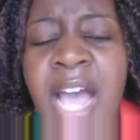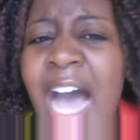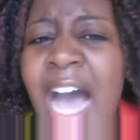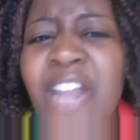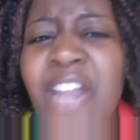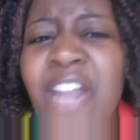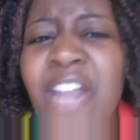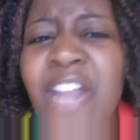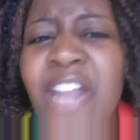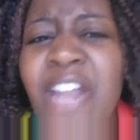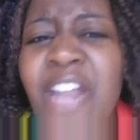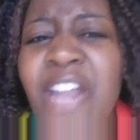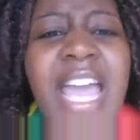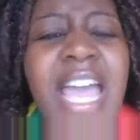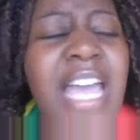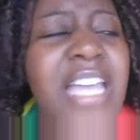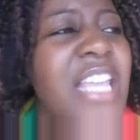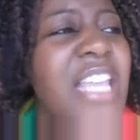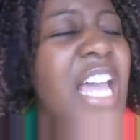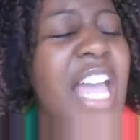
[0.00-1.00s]
I don't see
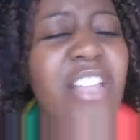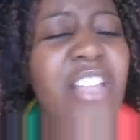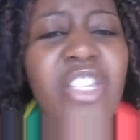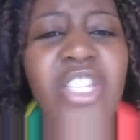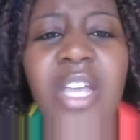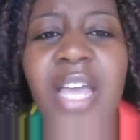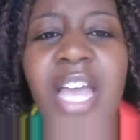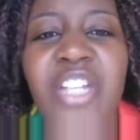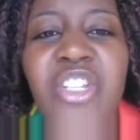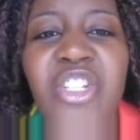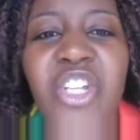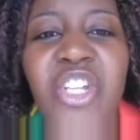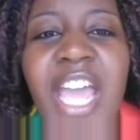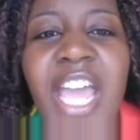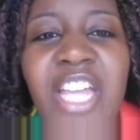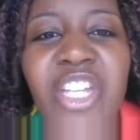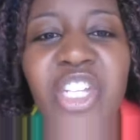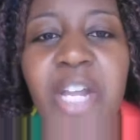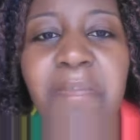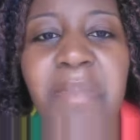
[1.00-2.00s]
the
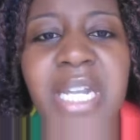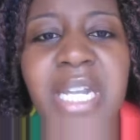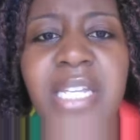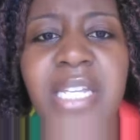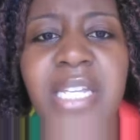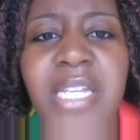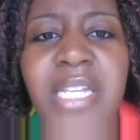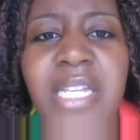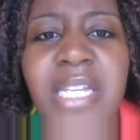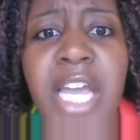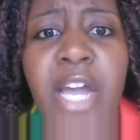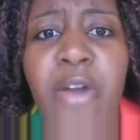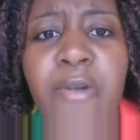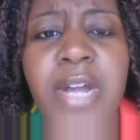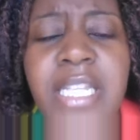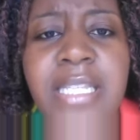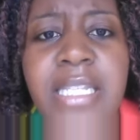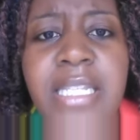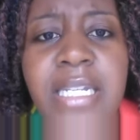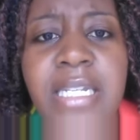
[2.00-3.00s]
education minister being
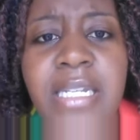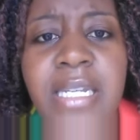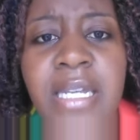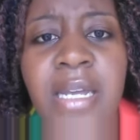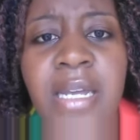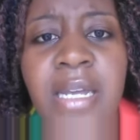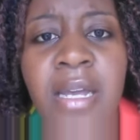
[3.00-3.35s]
arrested